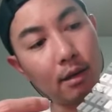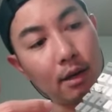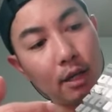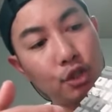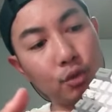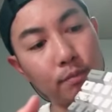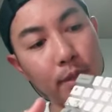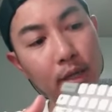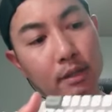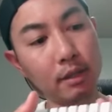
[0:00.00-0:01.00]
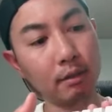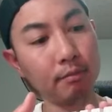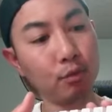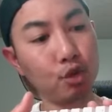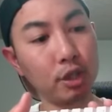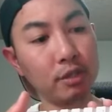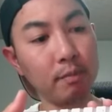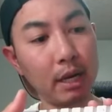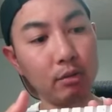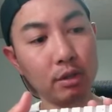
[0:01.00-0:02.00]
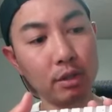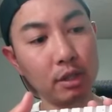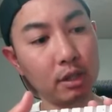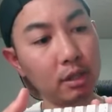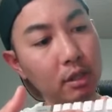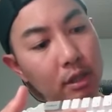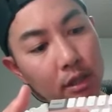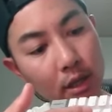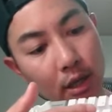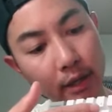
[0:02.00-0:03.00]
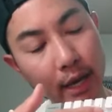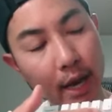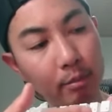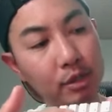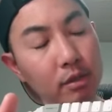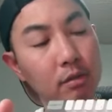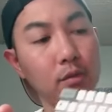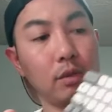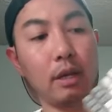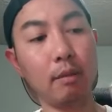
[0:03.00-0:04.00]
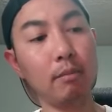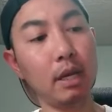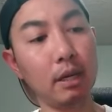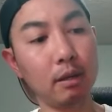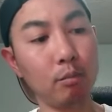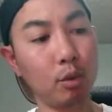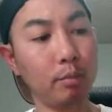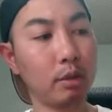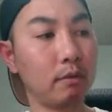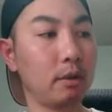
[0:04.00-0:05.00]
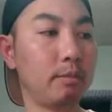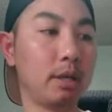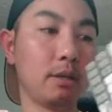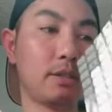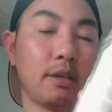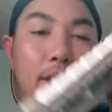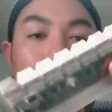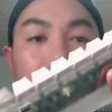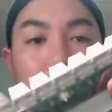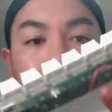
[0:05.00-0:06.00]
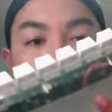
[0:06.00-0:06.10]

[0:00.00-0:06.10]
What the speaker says: I should buy some transparent key caps. Can make it more beautiful because the case is